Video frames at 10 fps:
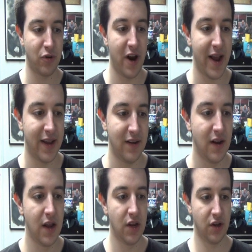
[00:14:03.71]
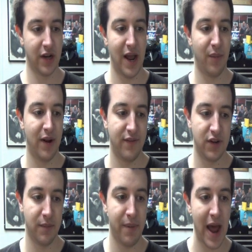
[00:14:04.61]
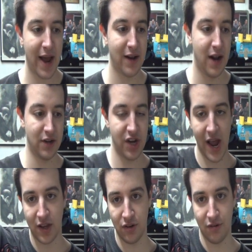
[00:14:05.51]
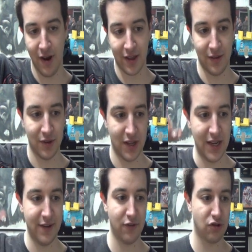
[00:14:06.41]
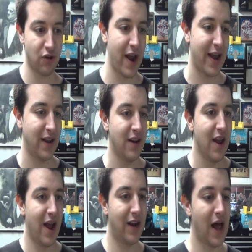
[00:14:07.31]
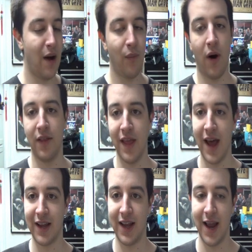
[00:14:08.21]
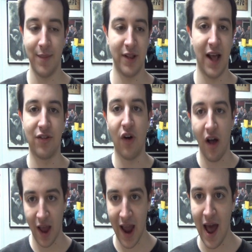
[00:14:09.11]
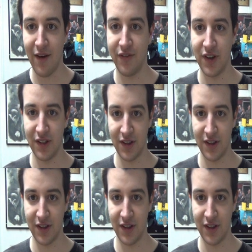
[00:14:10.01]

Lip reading: Dragon. You can add whatever you back, and I attack you directly with the Evil Dragon, and I won that game, and that's all I have for you